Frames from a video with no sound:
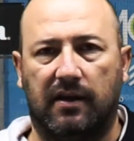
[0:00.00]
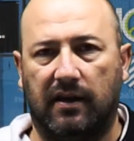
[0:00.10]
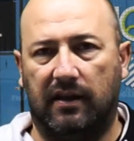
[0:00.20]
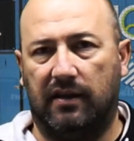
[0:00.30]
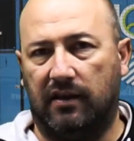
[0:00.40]

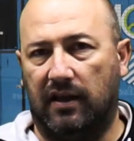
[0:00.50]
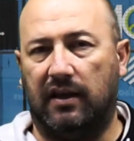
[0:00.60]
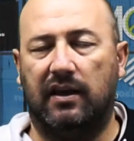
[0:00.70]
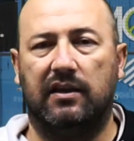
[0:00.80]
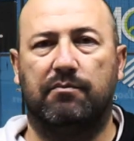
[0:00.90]

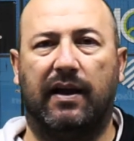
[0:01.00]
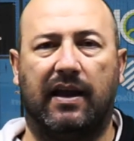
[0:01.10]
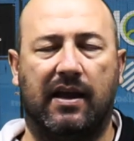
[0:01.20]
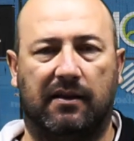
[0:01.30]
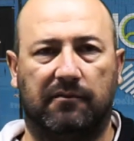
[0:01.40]
in his
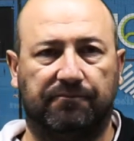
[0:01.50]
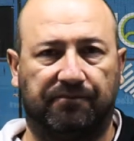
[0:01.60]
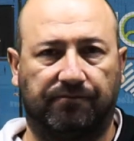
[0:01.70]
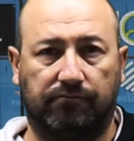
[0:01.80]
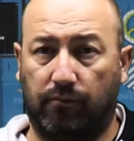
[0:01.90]
backhand
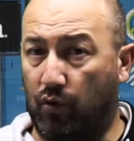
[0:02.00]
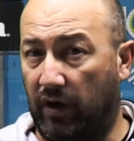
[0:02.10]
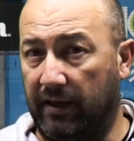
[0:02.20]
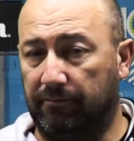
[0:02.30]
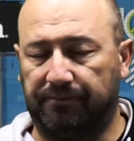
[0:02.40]

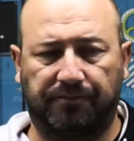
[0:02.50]
volley.